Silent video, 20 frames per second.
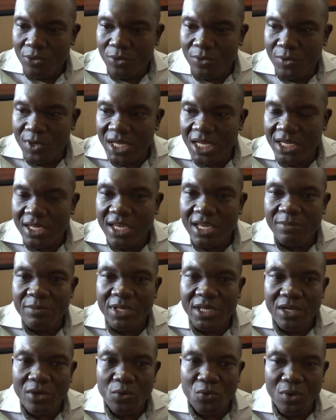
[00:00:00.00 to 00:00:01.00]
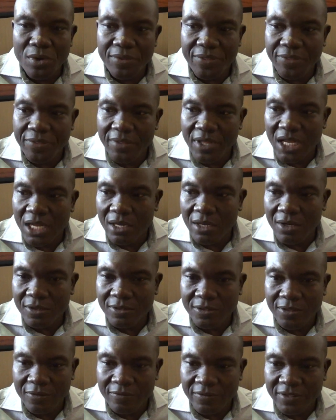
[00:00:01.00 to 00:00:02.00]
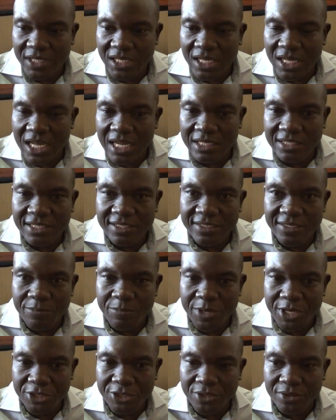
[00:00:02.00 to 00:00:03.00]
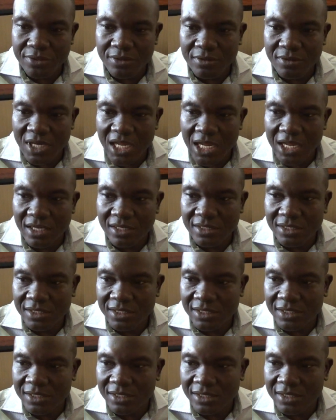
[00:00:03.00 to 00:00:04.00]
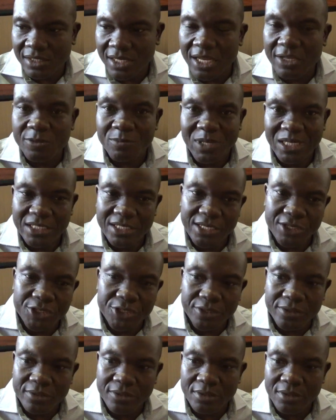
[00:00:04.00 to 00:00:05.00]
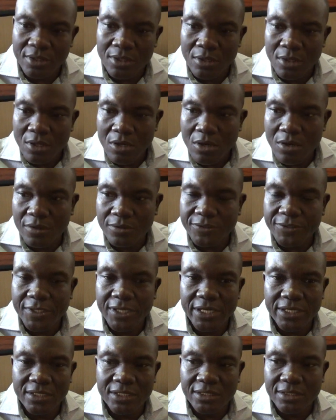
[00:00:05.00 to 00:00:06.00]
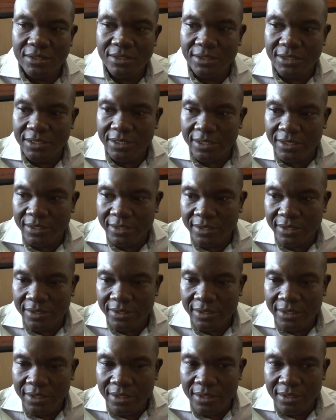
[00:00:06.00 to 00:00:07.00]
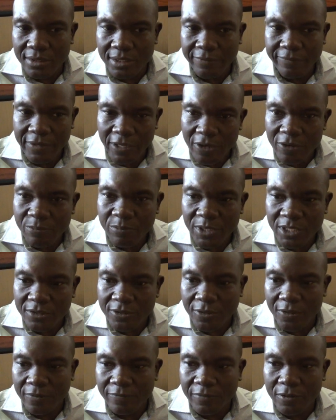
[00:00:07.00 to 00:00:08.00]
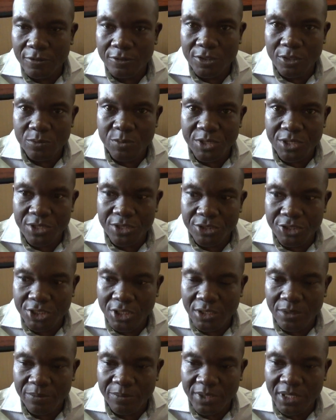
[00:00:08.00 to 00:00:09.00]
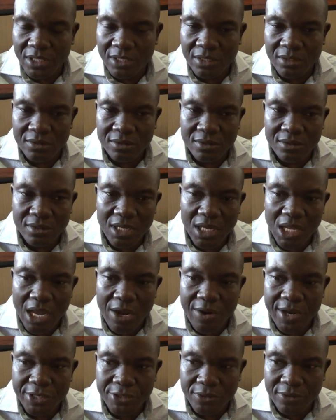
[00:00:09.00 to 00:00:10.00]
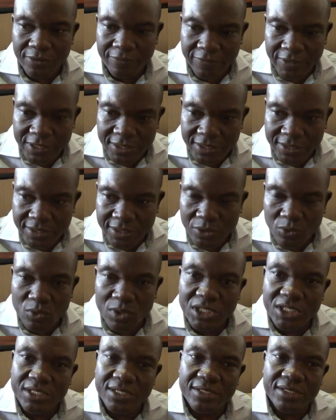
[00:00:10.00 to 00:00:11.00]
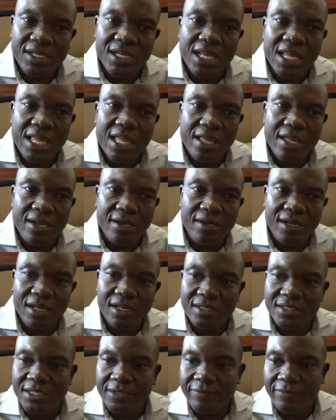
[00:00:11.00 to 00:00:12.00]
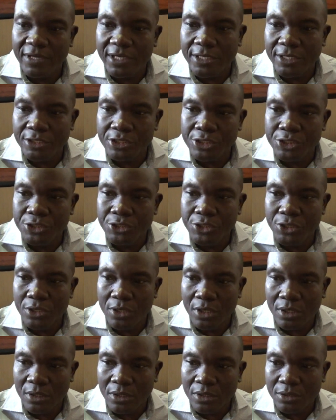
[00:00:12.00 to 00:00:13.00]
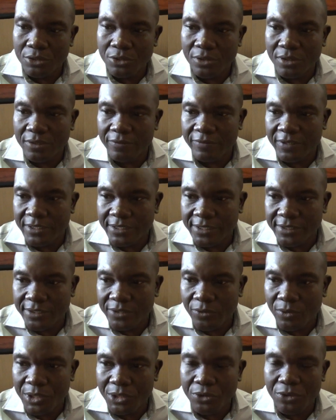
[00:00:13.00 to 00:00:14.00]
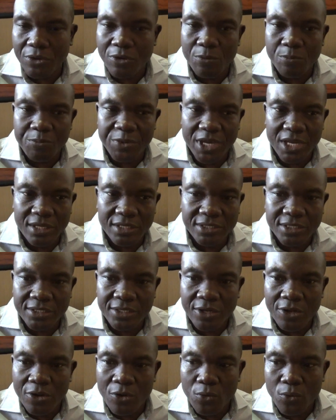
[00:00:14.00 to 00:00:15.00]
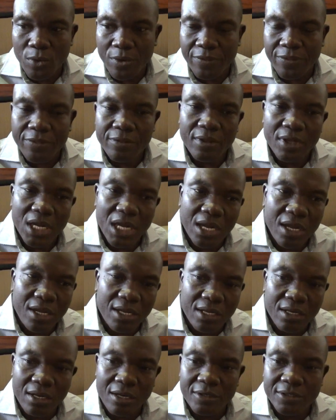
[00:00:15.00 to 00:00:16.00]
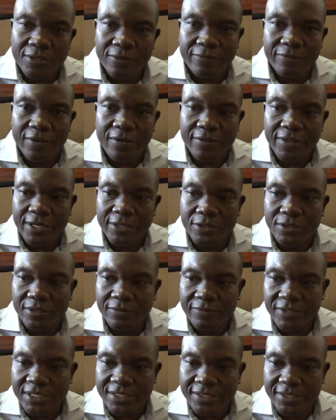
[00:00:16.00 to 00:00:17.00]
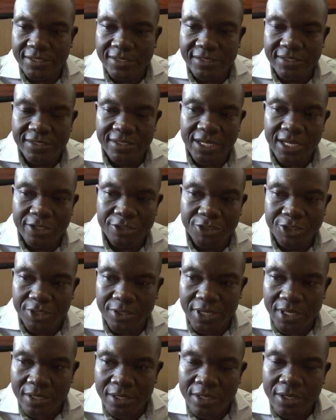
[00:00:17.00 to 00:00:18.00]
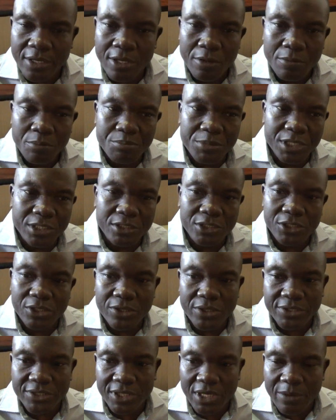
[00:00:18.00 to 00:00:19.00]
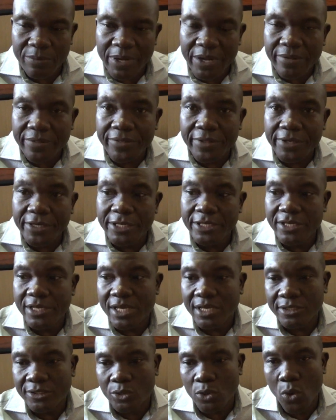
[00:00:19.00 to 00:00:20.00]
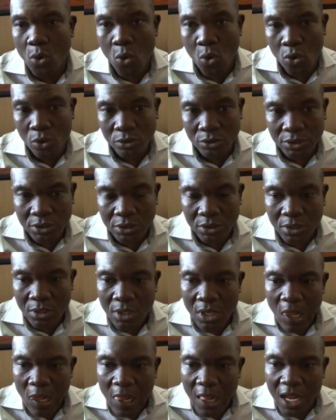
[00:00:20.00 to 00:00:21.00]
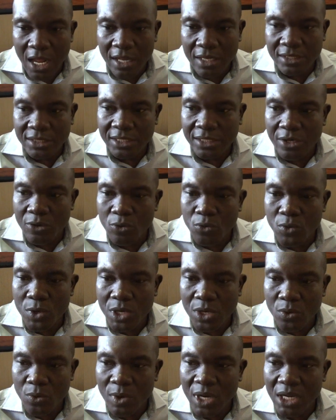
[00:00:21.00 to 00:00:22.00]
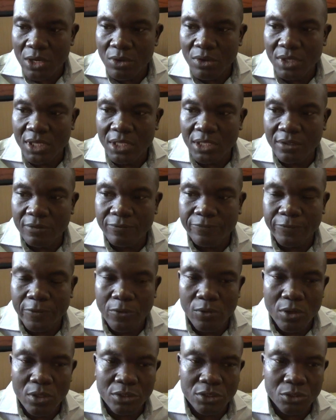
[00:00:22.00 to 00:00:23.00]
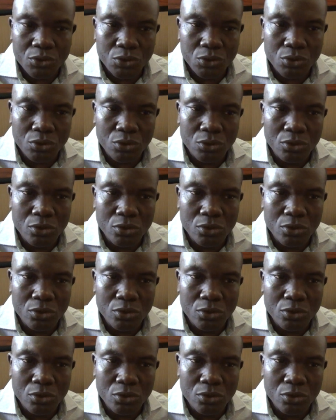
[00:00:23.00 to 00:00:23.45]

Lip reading: We came here with a lot of anticipation and expectation concerning the development of entrepreneurship in our university, which is a relatively young university when you compare it with a lot of other universities in Nigeria, being just about 3 years old. And we were looking forward to